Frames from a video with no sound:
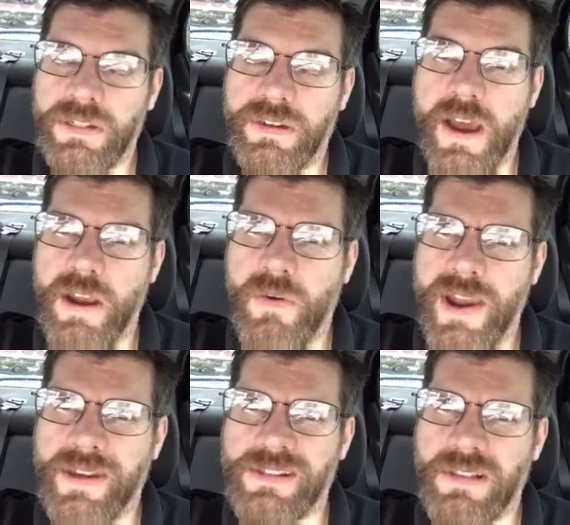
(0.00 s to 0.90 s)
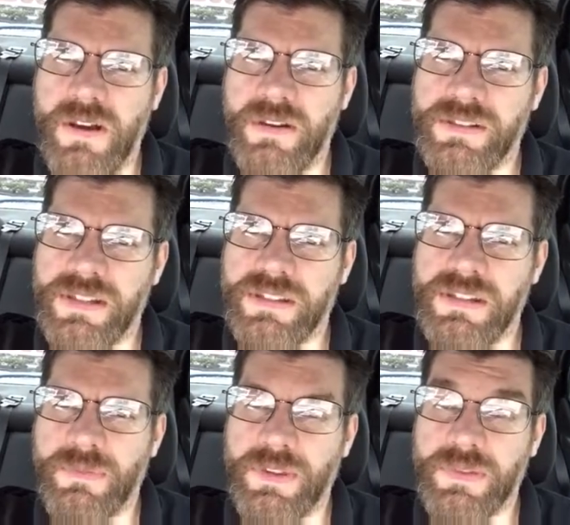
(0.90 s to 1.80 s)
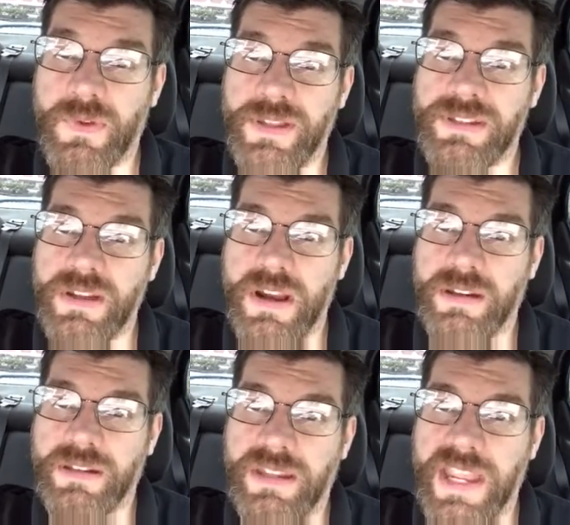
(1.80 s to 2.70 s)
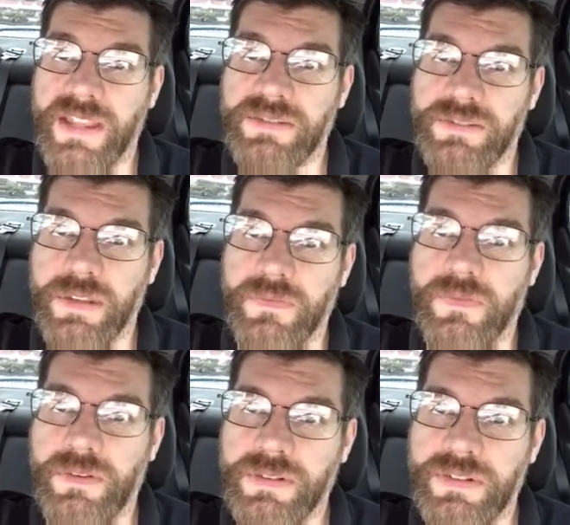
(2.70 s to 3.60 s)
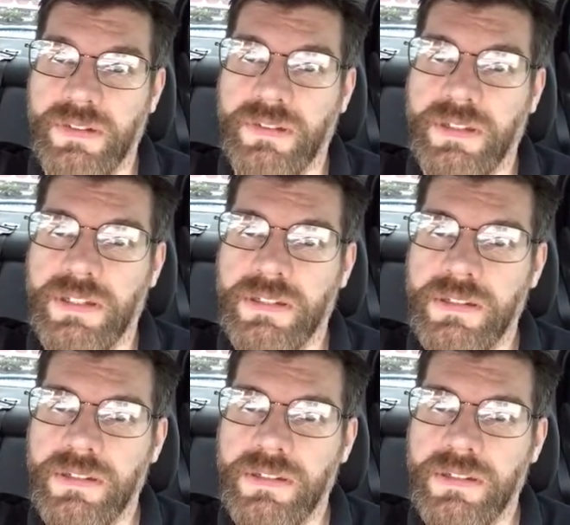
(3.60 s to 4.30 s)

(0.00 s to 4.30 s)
Not quite as long since some of those fights got canceled, unfortunately.